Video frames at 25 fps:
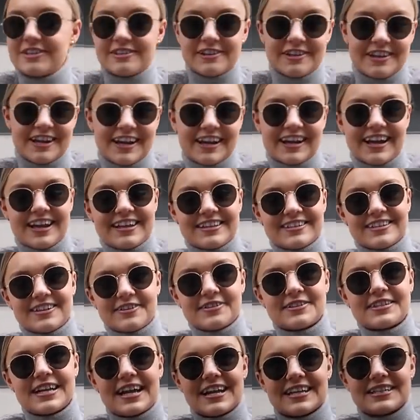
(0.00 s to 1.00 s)
have done it again, so
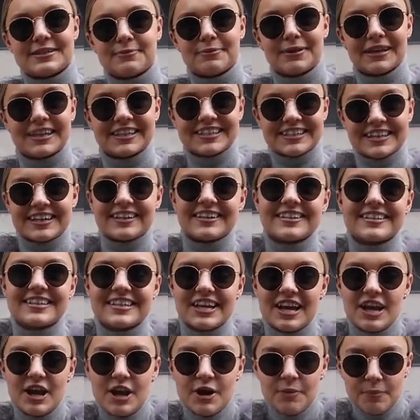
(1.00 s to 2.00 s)
it's a nice building.
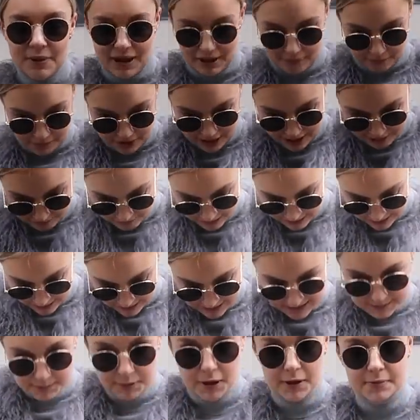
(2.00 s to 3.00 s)
But I'm wearing
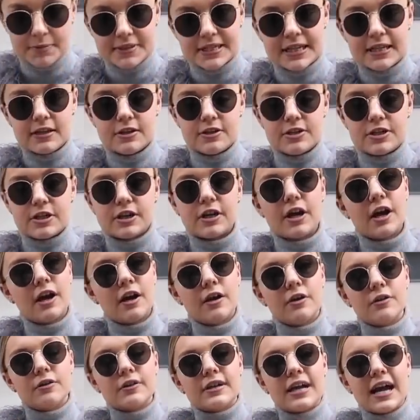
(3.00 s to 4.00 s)
this Popsky London
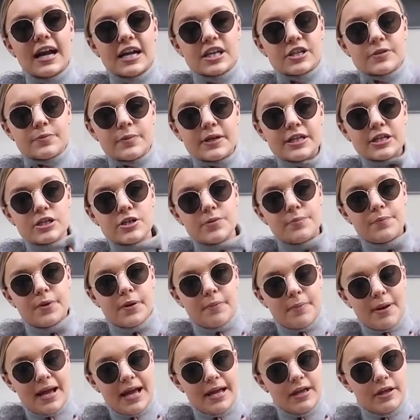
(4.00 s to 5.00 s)
coat, cashmere
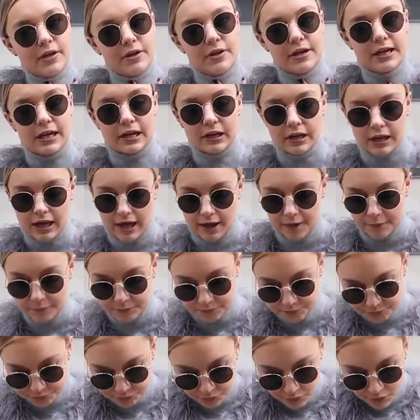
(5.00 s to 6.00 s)
jumper by
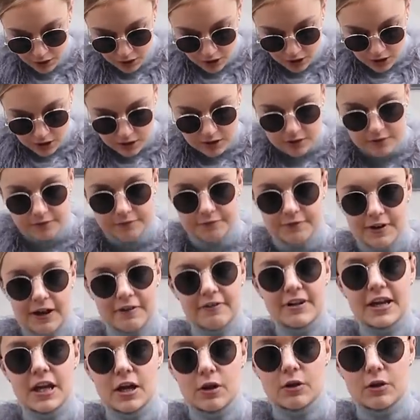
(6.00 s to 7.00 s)
Uniqlo, very